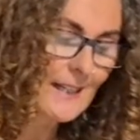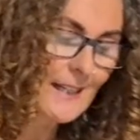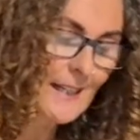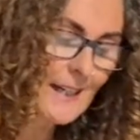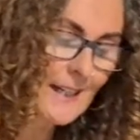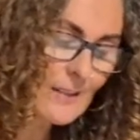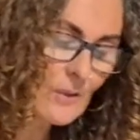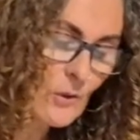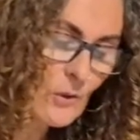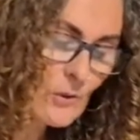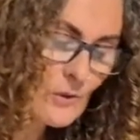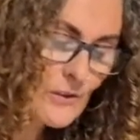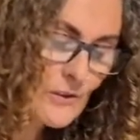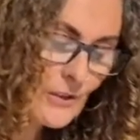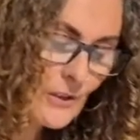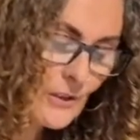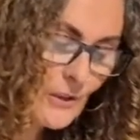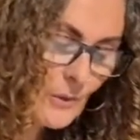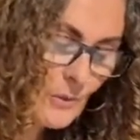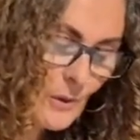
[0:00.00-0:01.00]
And
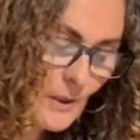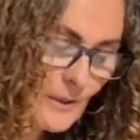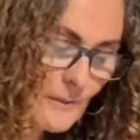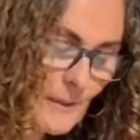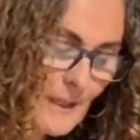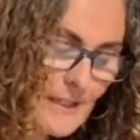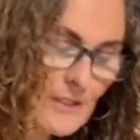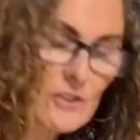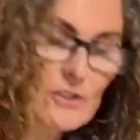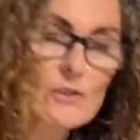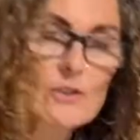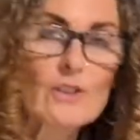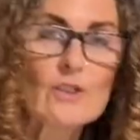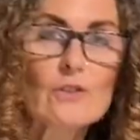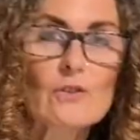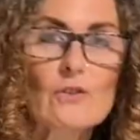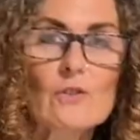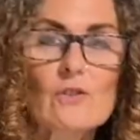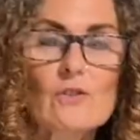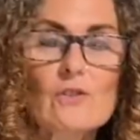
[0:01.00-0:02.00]
also you want to make sure you
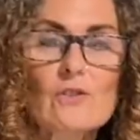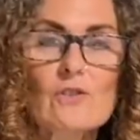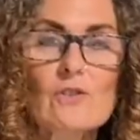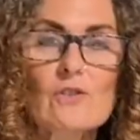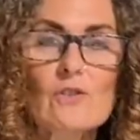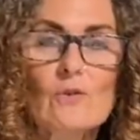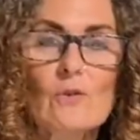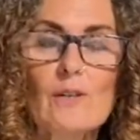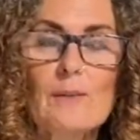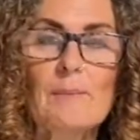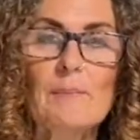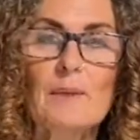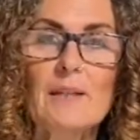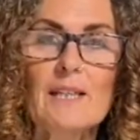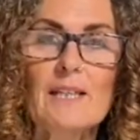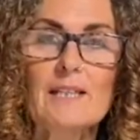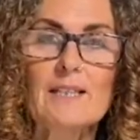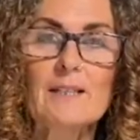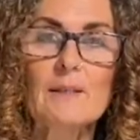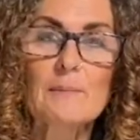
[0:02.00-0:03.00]
use the
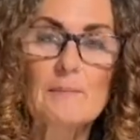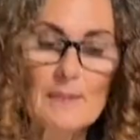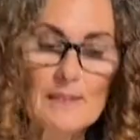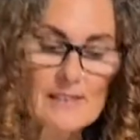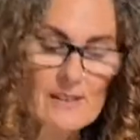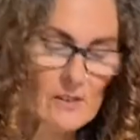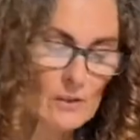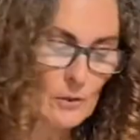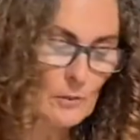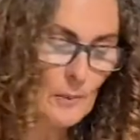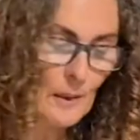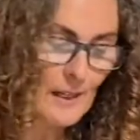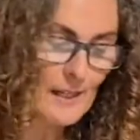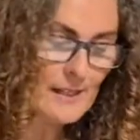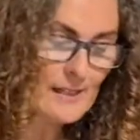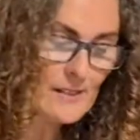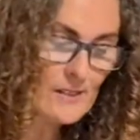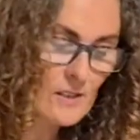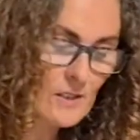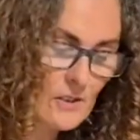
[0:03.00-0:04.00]
soybean miso
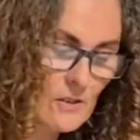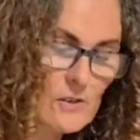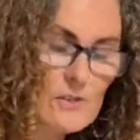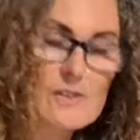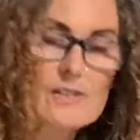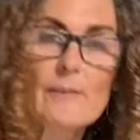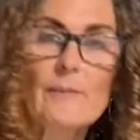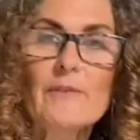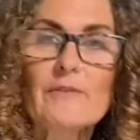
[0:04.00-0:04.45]
paste because some